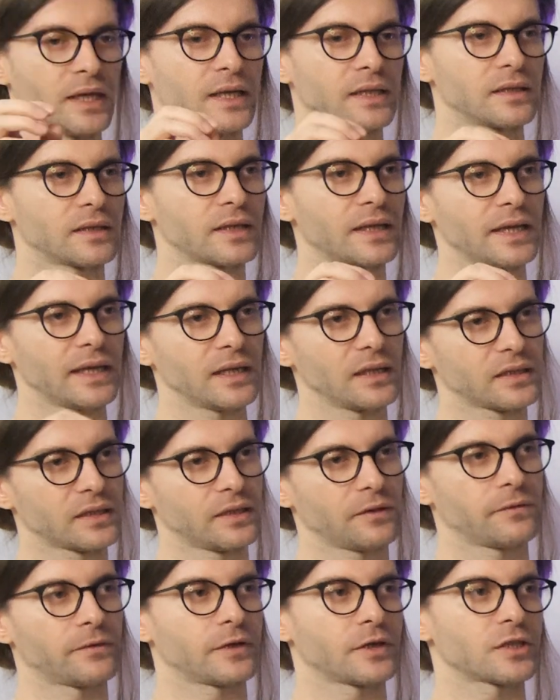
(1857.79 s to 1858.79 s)
The KL
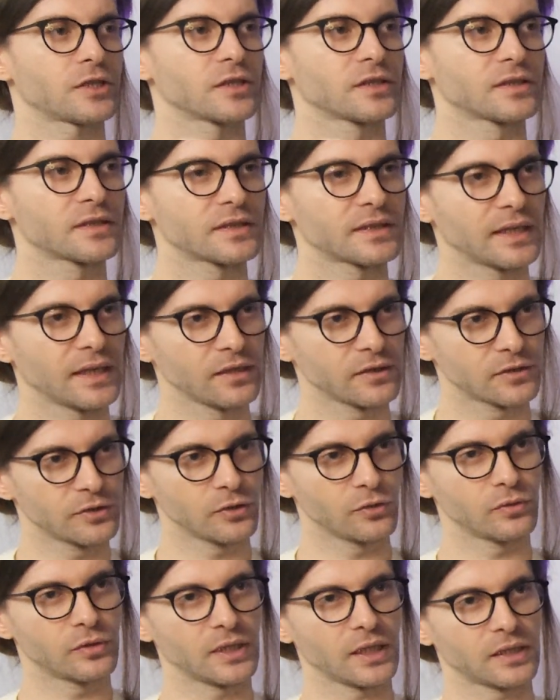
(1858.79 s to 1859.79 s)
divergence tells
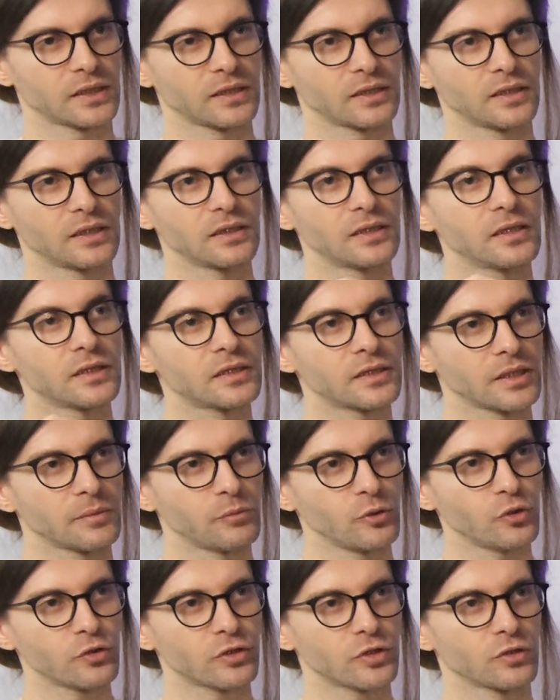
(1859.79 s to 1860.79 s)
you that the
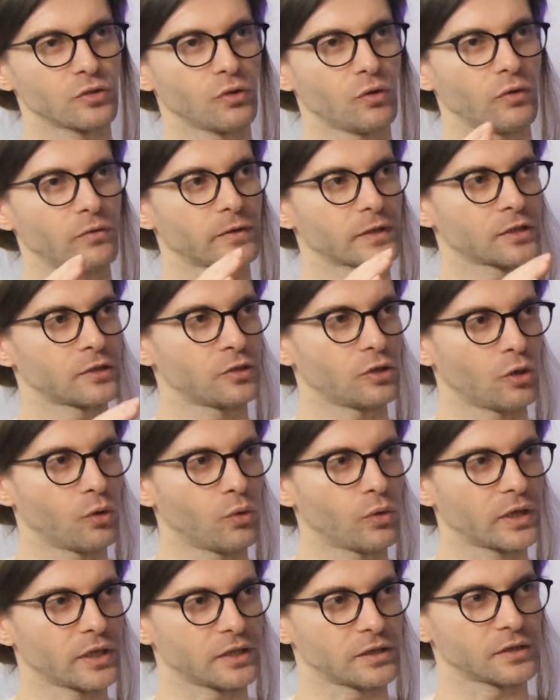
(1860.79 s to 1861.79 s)
distribution over
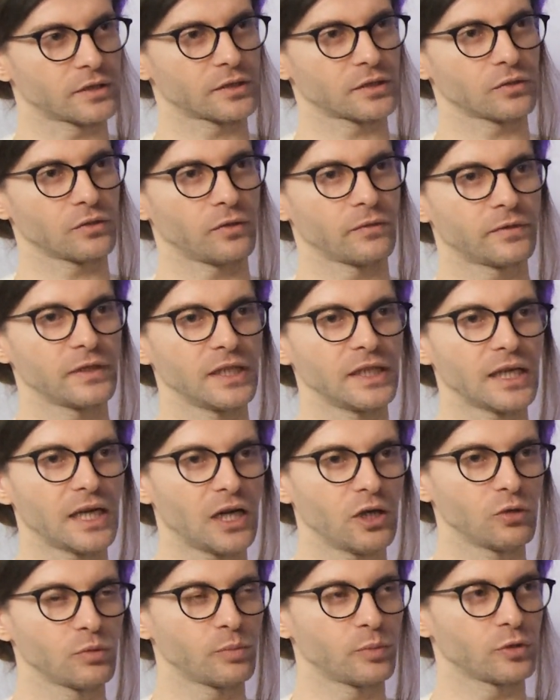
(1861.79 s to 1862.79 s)
tokens of the
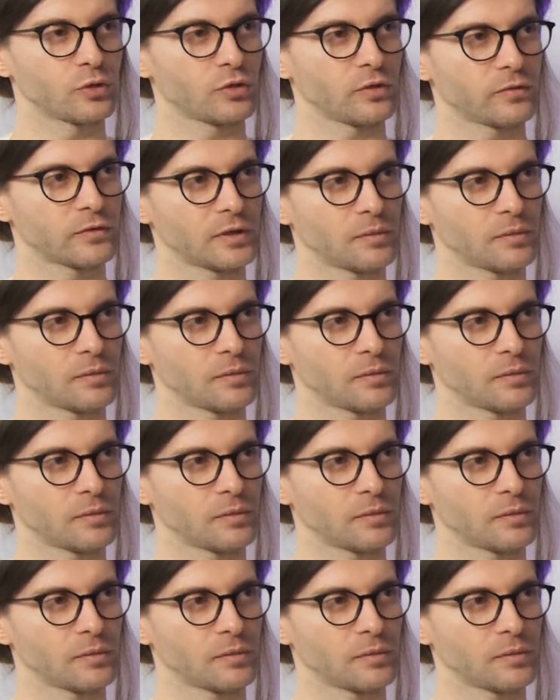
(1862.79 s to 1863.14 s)
output of